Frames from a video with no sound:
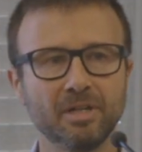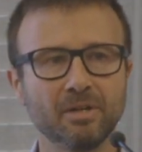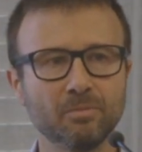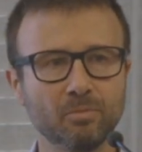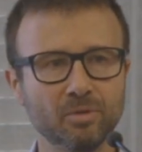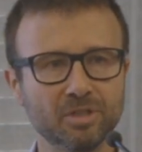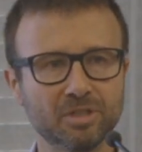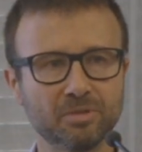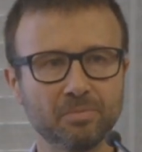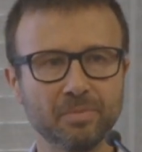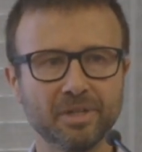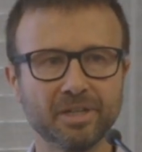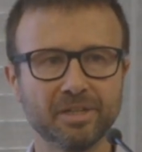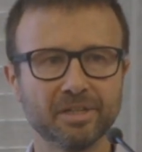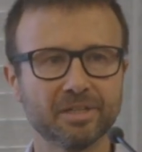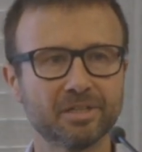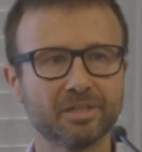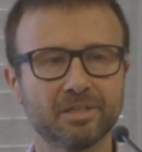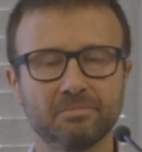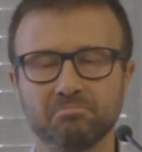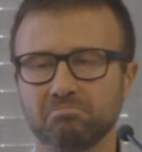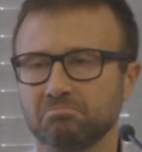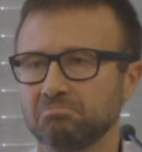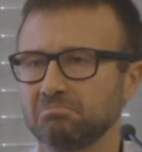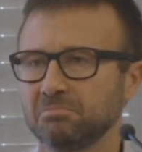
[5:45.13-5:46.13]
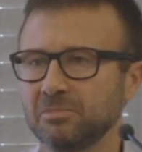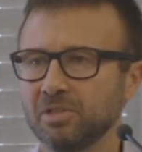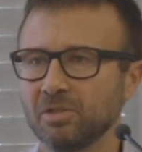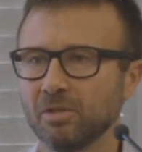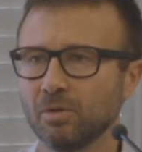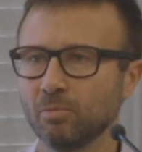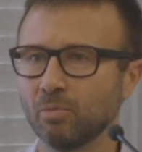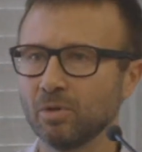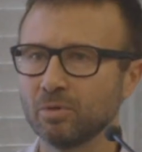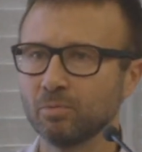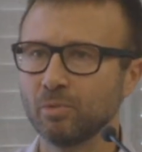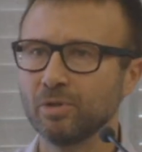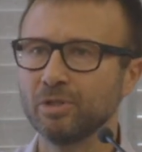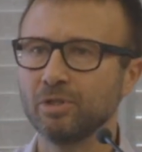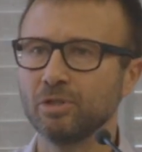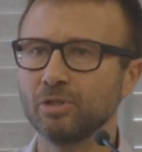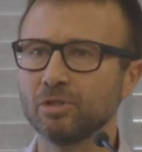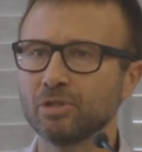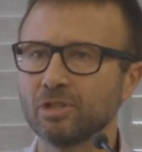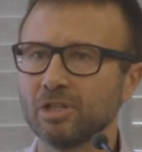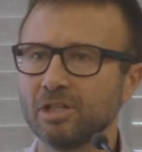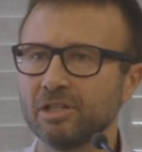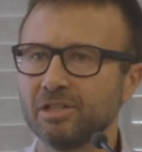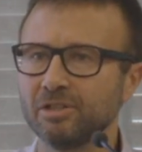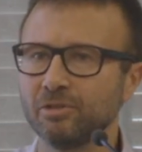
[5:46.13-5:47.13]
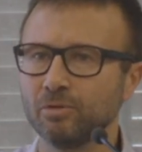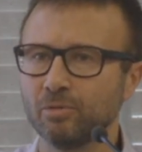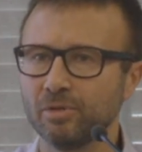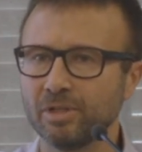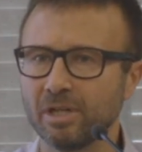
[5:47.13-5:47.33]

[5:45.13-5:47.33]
which means, you know, what we usually do